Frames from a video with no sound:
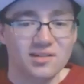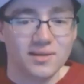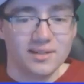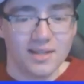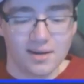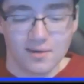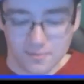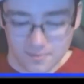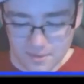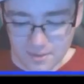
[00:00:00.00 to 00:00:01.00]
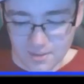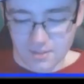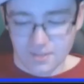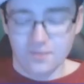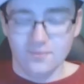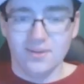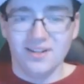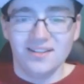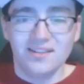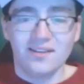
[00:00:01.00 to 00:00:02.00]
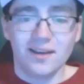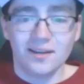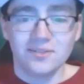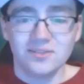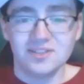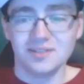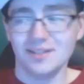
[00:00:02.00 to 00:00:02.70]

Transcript: right there. Well done, Tails!